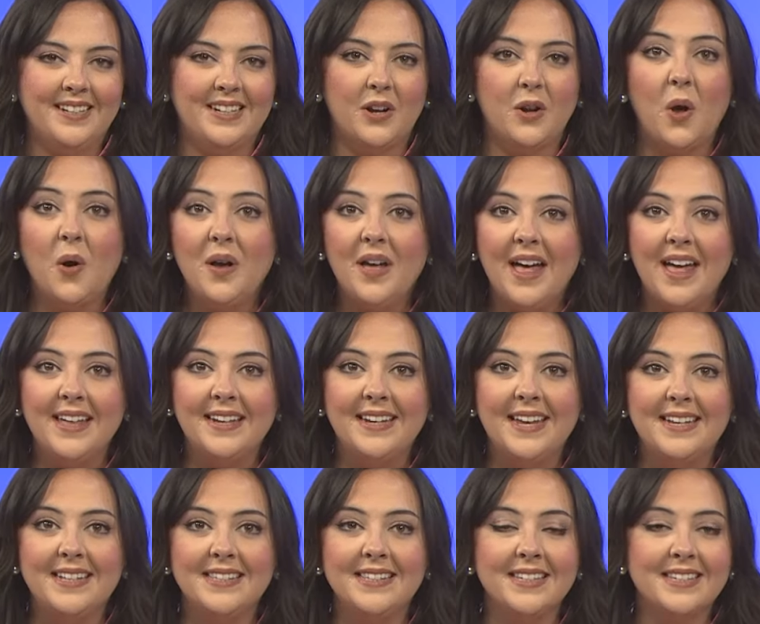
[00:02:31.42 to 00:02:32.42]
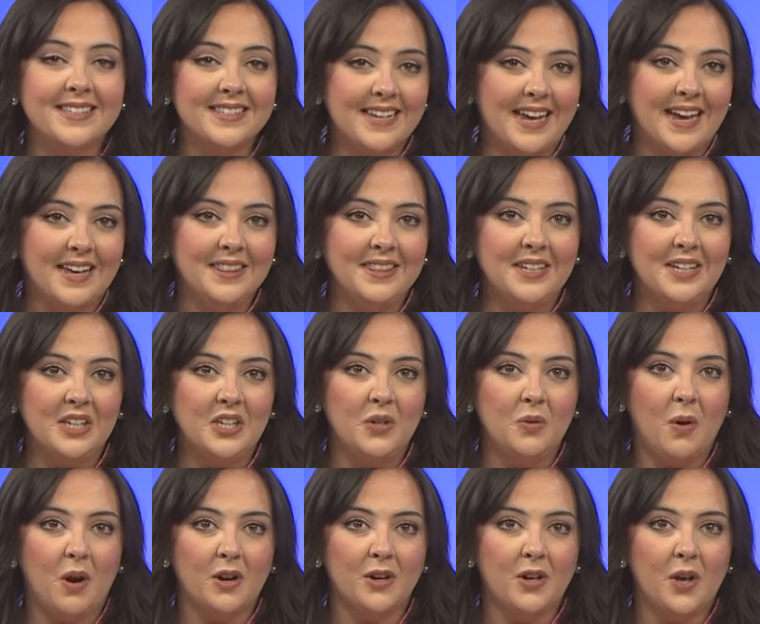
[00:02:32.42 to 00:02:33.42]
Now go ahead and scan the
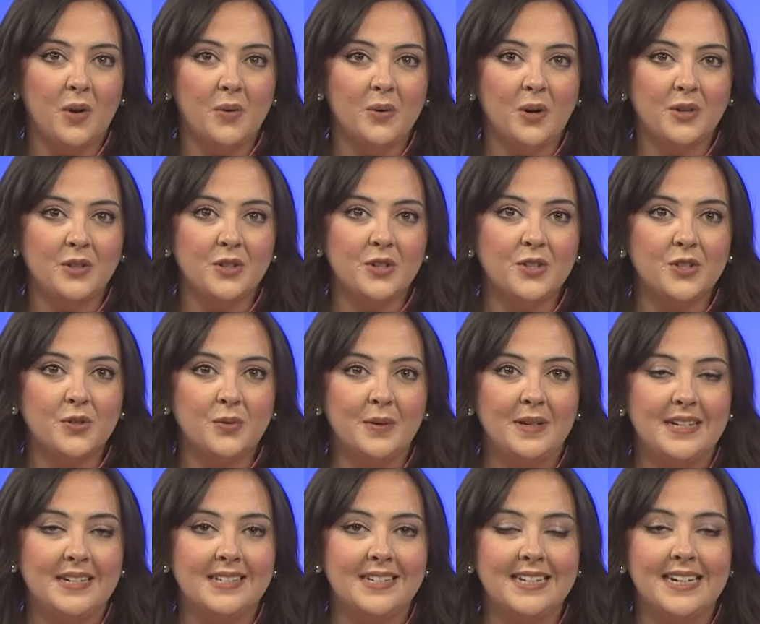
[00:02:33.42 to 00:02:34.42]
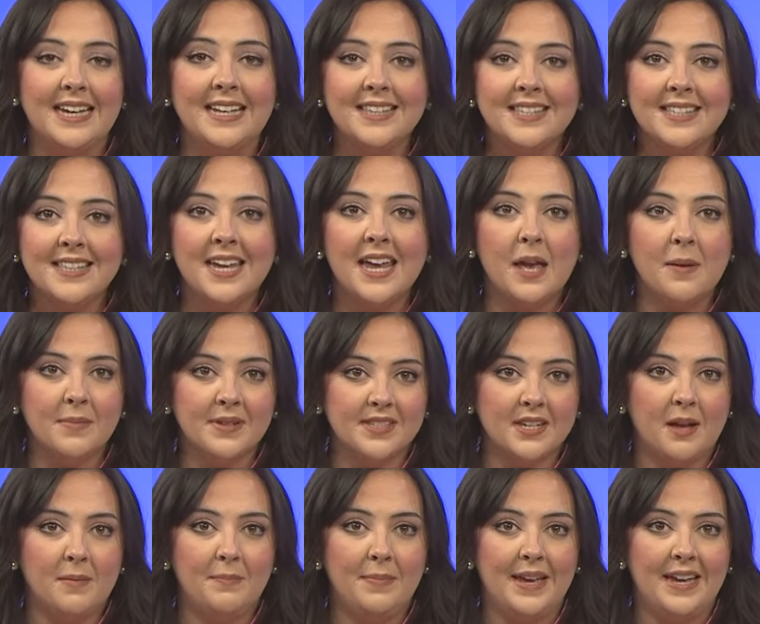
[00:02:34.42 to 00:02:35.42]
QR code on your screen to get to the
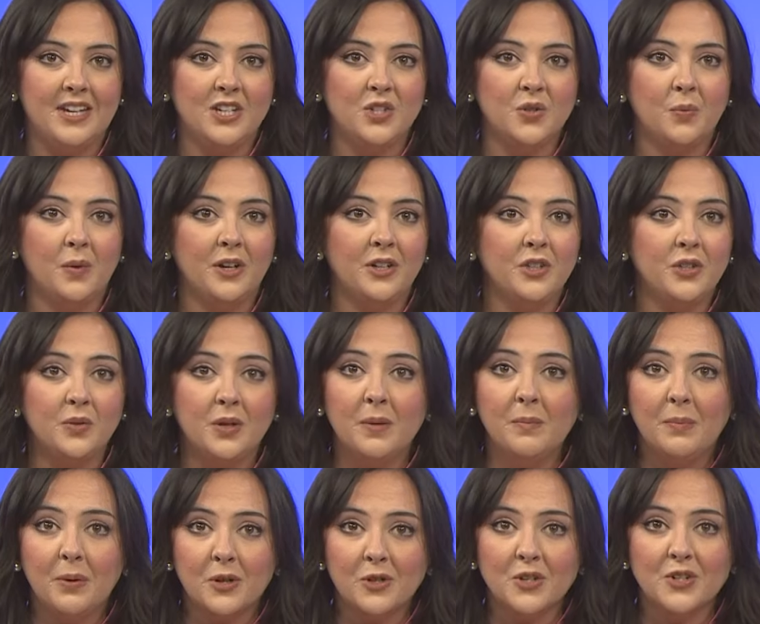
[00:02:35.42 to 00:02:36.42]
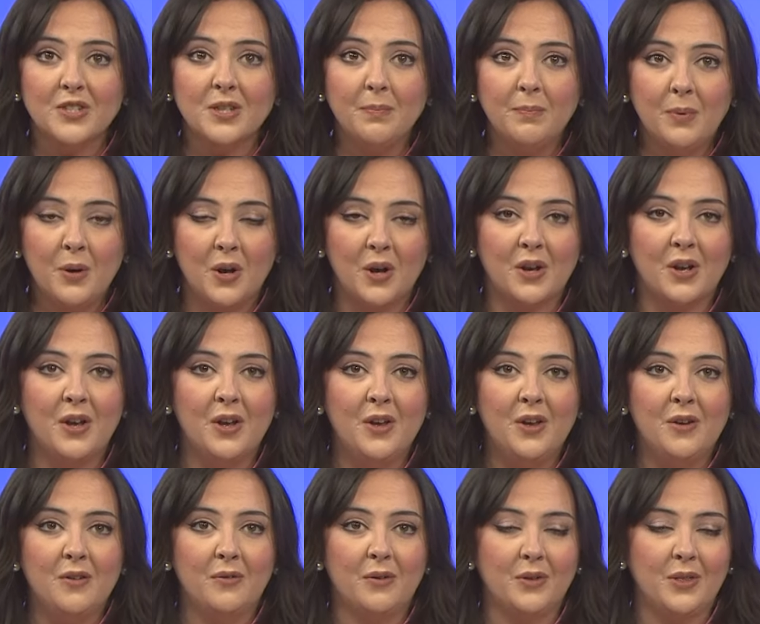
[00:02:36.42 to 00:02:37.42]
Amazon page where you can purchase a book
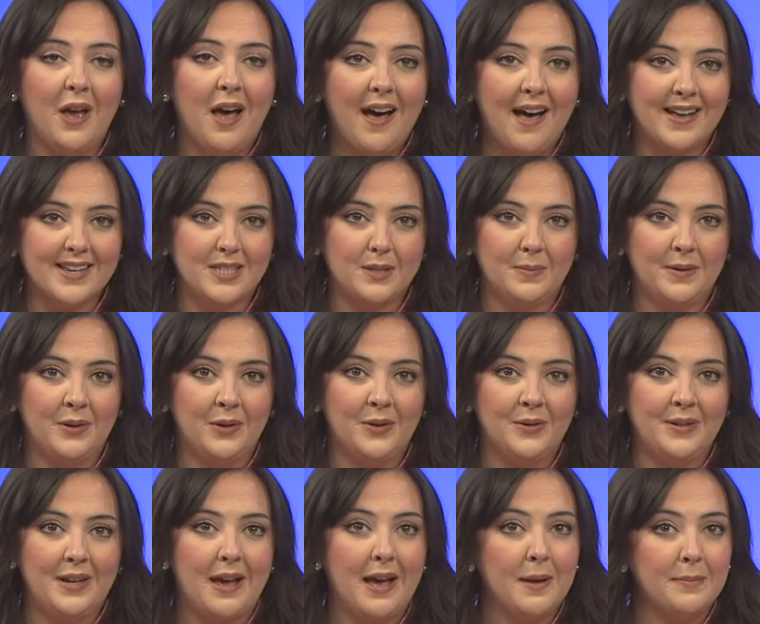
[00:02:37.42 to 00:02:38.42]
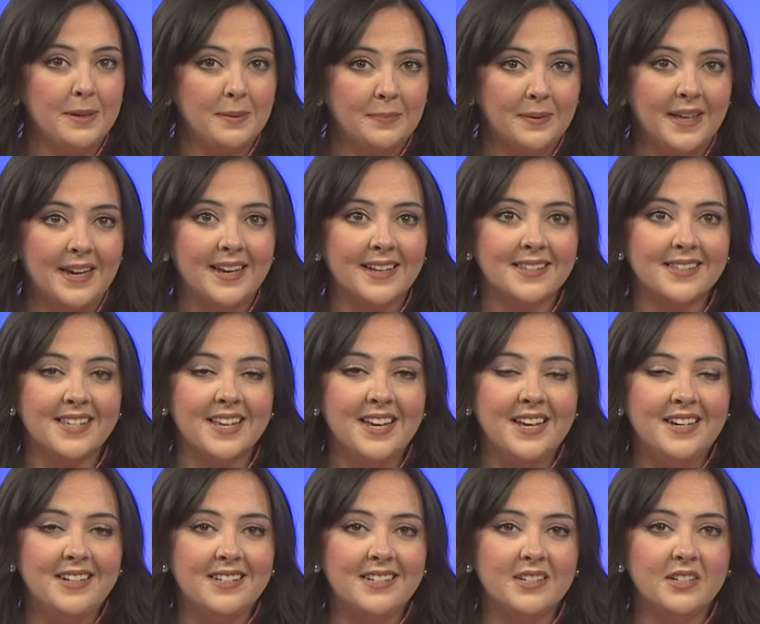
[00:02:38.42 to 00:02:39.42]
for the hospital. Now Abby plans
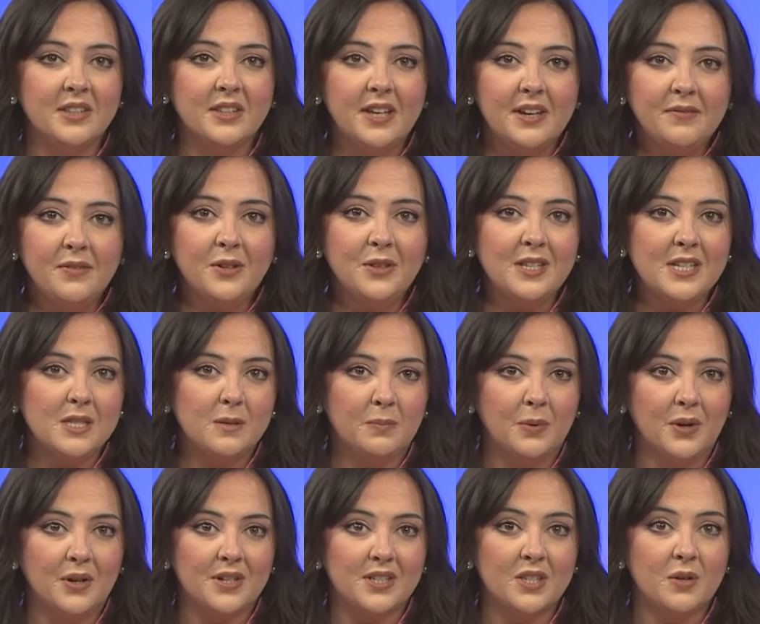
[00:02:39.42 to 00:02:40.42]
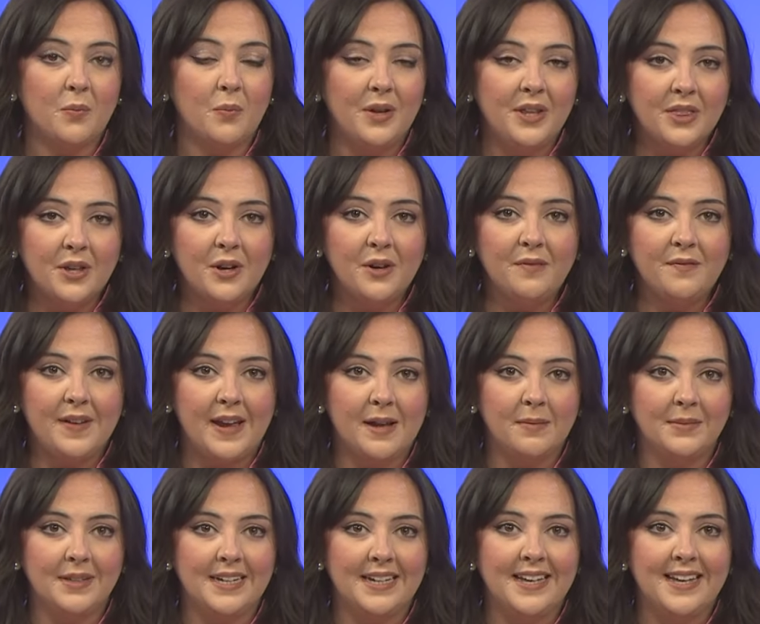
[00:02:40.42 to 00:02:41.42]
to deliver these books with her
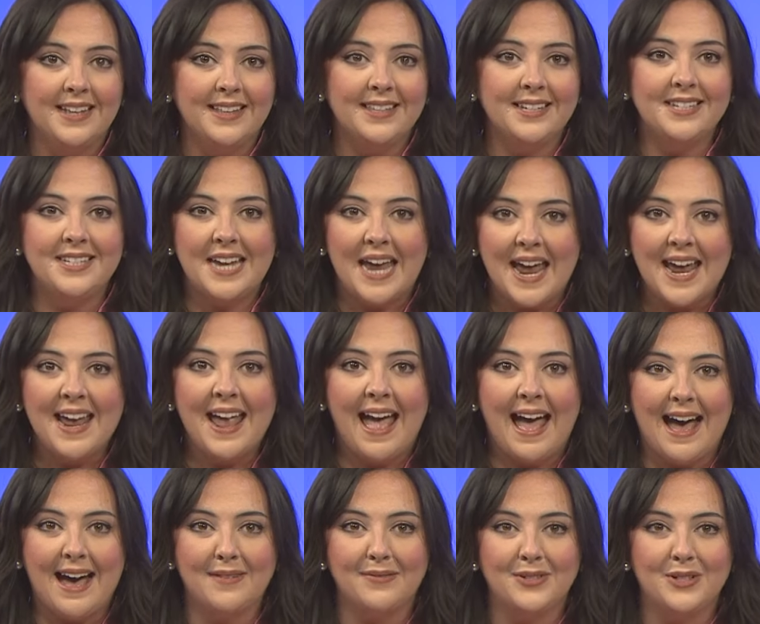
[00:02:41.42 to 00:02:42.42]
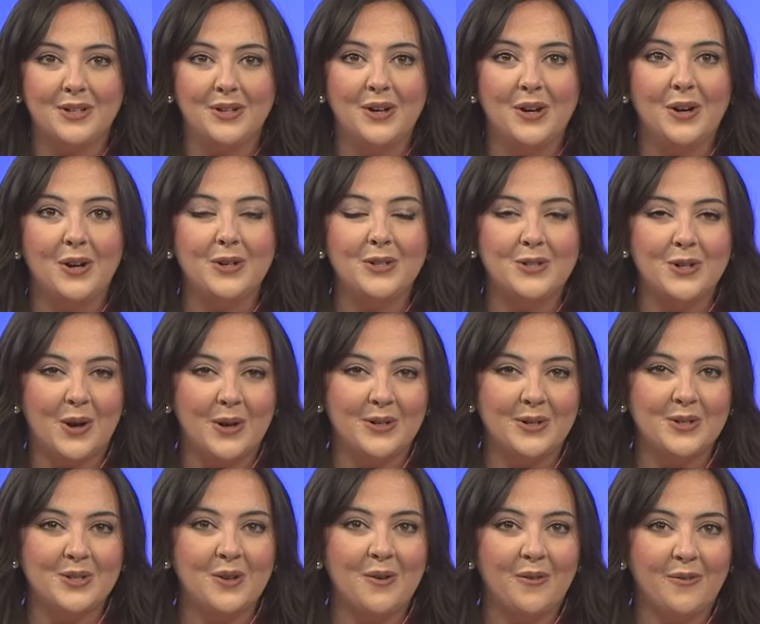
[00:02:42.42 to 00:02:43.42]
family the day after her
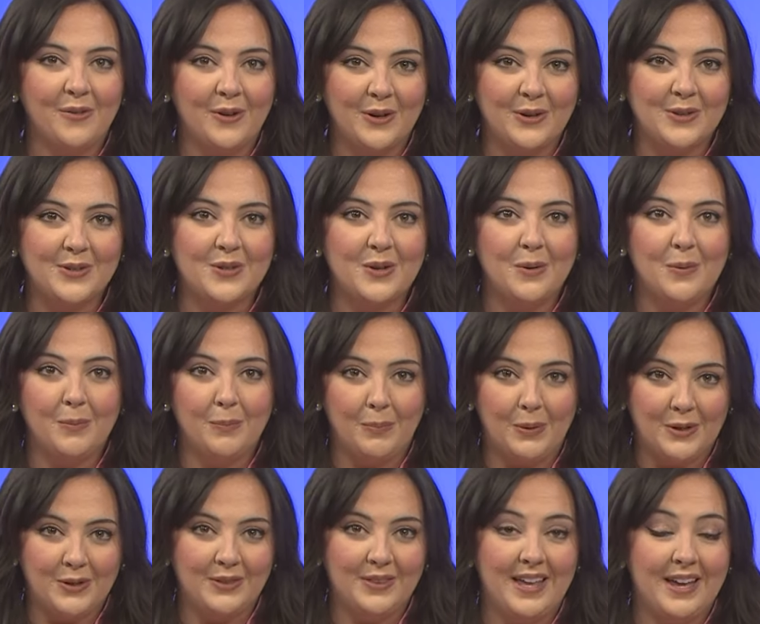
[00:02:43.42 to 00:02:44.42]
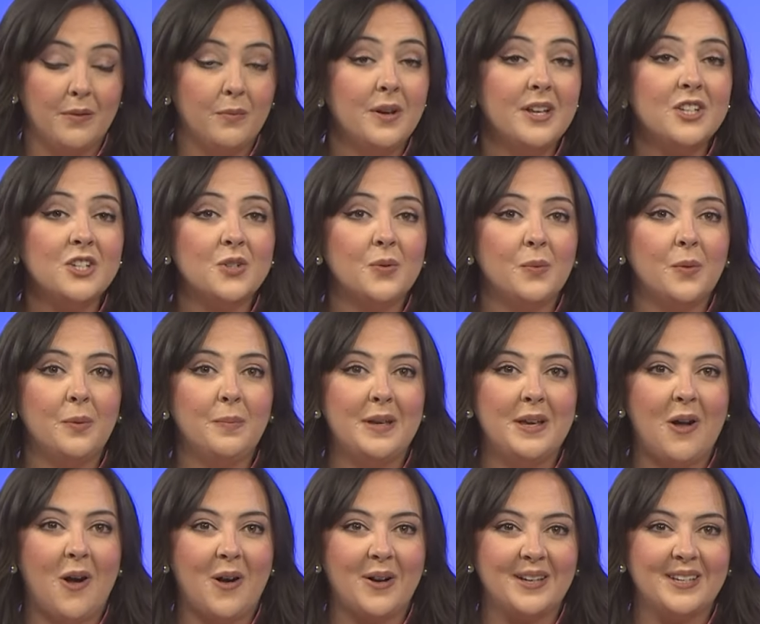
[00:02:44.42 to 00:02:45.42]
daughter's first birthday, which will
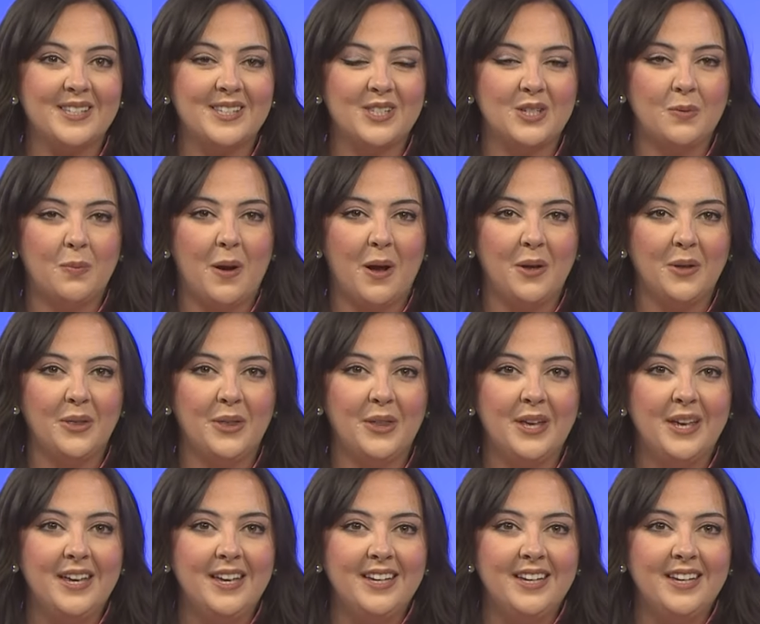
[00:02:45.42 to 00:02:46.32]
be August 12th.